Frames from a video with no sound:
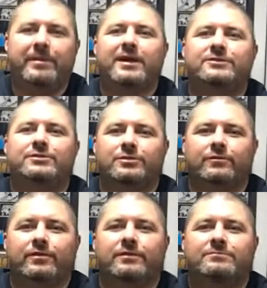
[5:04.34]
the match is
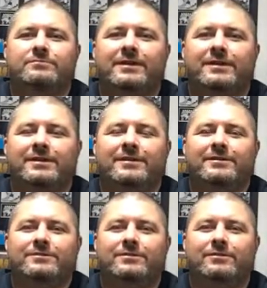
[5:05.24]
over.
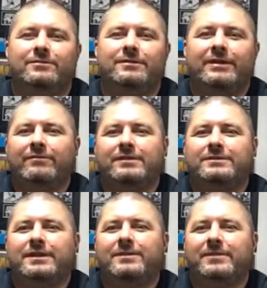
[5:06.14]
So
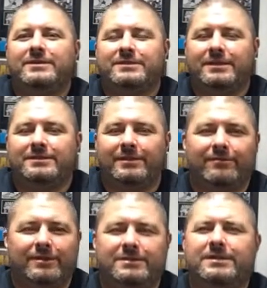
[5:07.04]
everything's got to make sense.
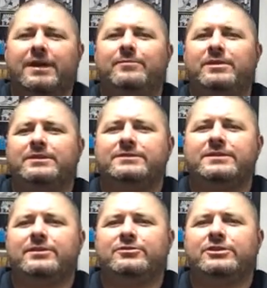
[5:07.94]
Everything's got to be in
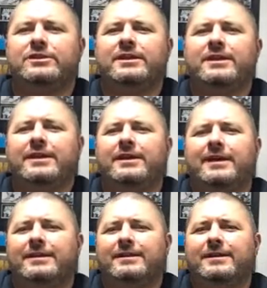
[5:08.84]
synergy.
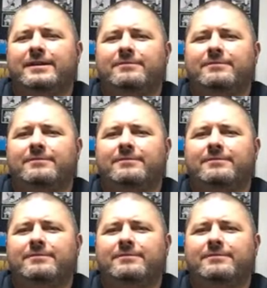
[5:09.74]
And